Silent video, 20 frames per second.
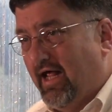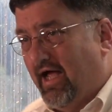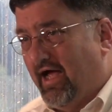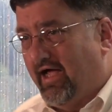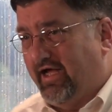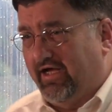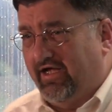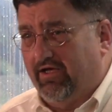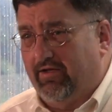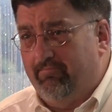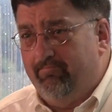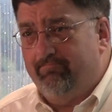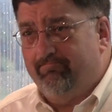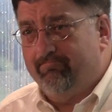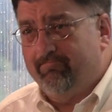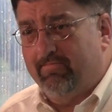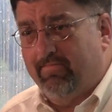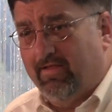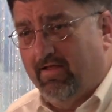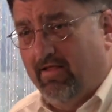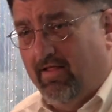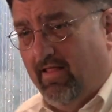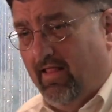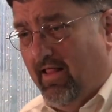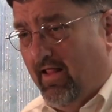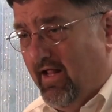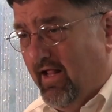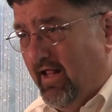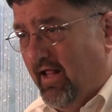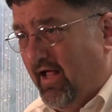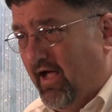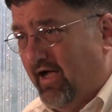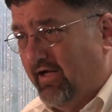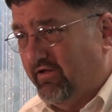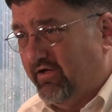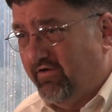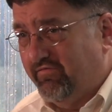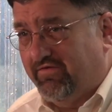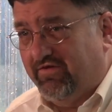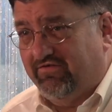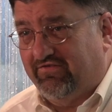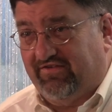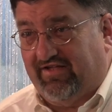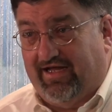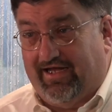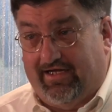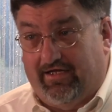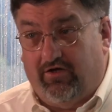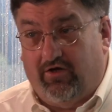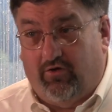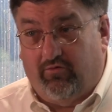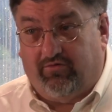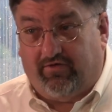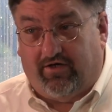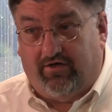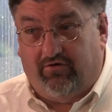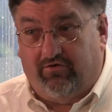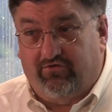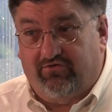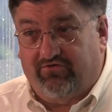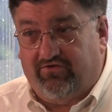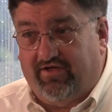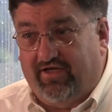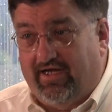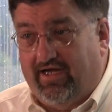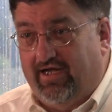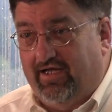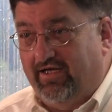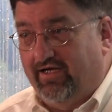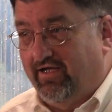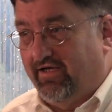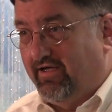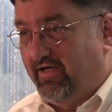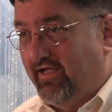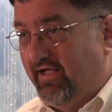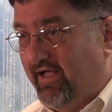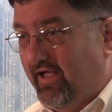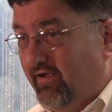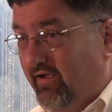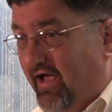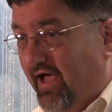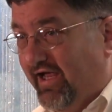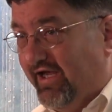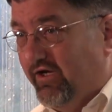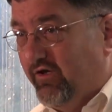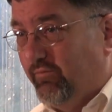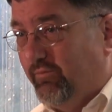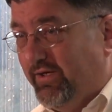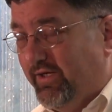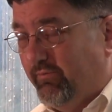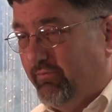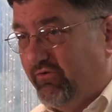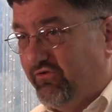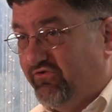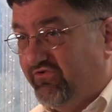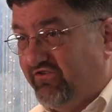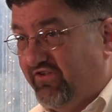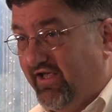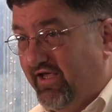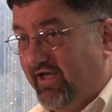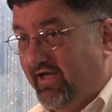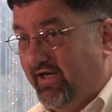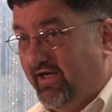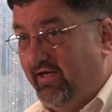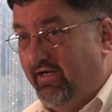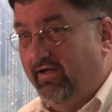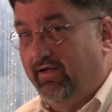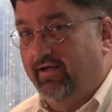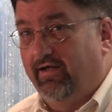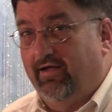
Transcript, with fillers: I love to stay in hotels, and I hear people say,